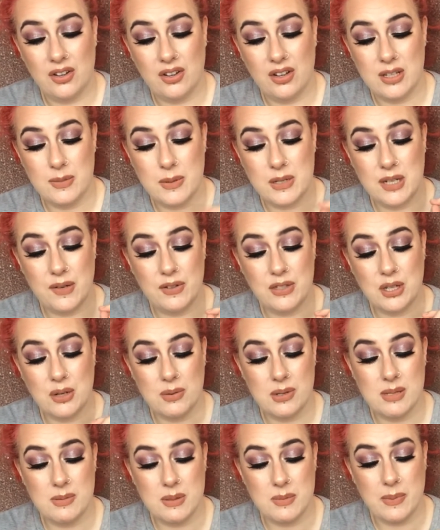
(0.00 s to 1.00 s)
Especially if it's a
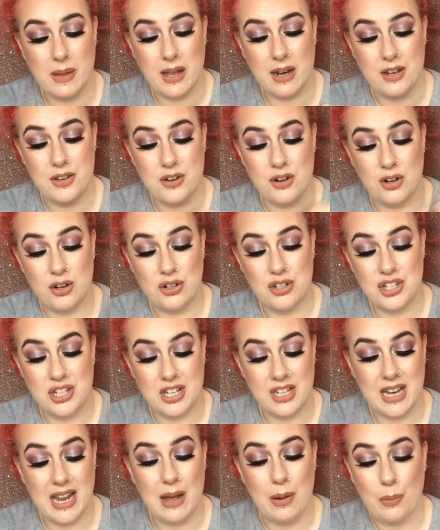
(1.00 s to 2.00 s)
Christmas palette and you're launching
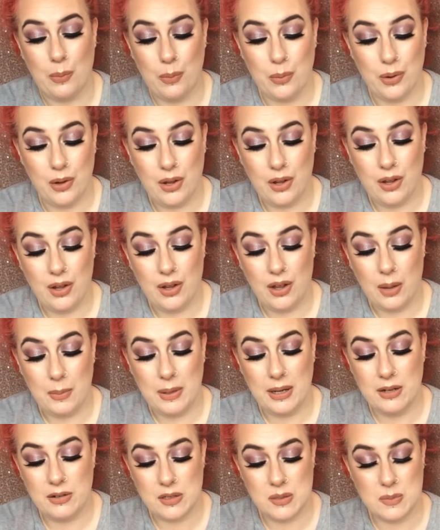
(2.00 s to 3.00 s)
it now. I
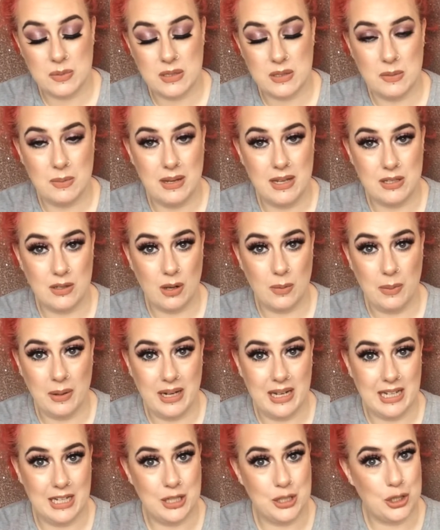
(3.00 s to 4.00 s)
mean, Christmas to me is all
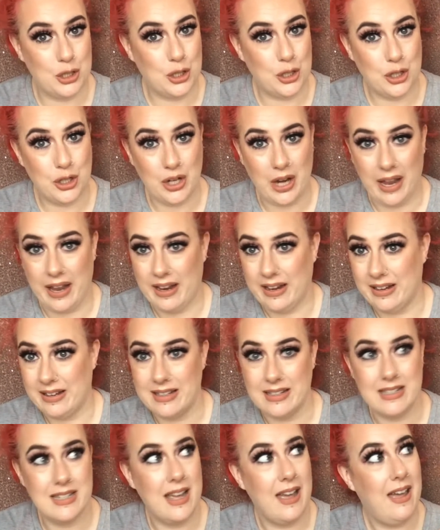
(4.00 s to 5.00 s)
about glitter
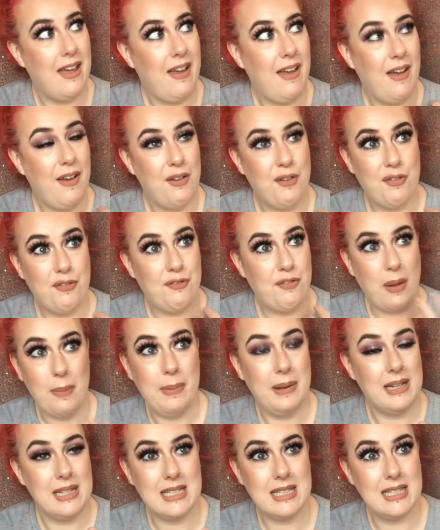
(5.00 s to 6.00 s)
and
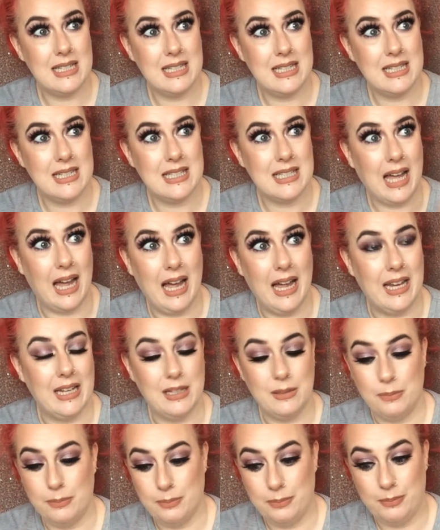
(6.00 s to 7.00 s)
fabulousness
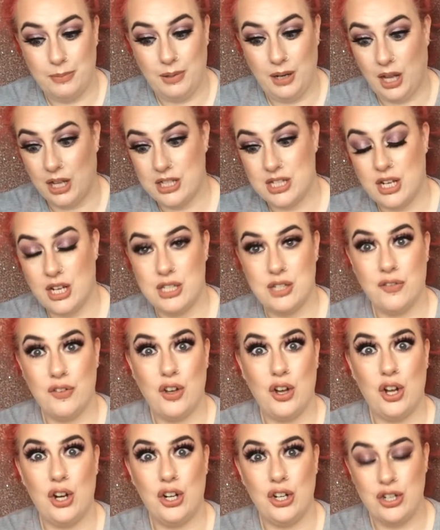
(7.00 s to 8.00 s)
and lots and lots of
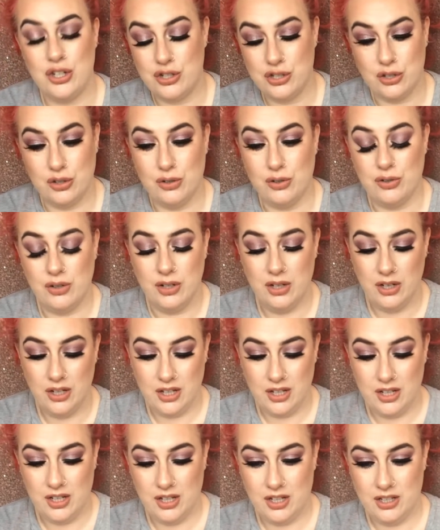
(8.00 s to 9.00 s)
colour, so
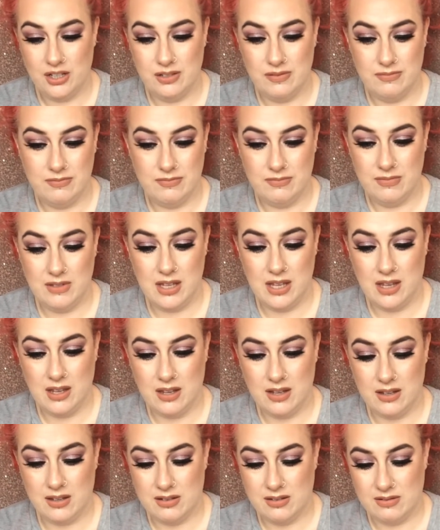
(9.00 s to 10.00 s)

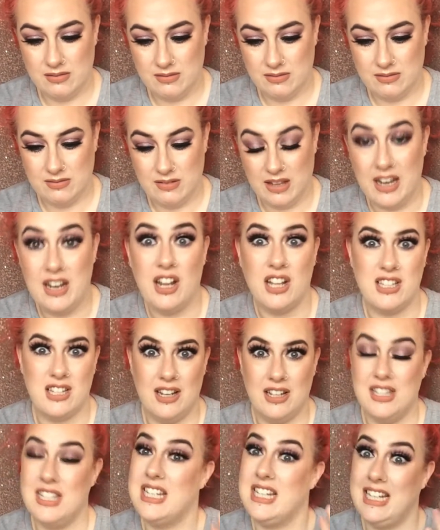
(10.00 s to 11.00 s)
yeah, and lots
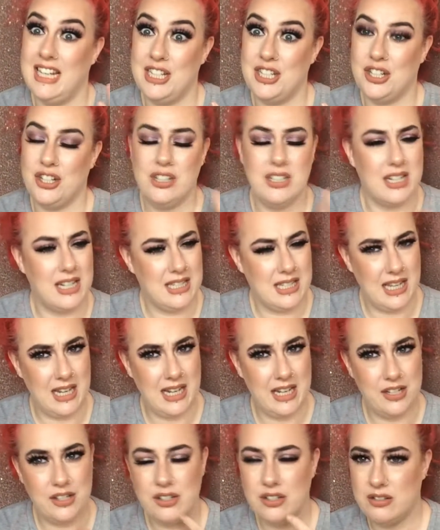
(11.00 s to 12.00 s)
of glitter. Did I say
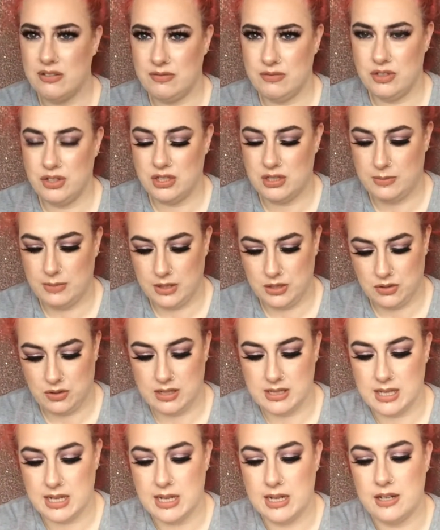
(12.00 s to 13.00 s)
glitter? Just to make sure I
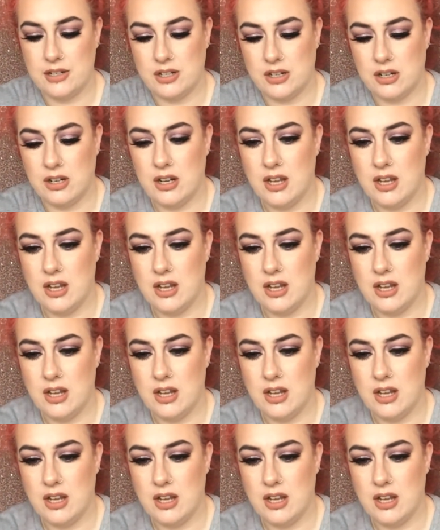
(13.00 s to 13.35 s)
said glitter.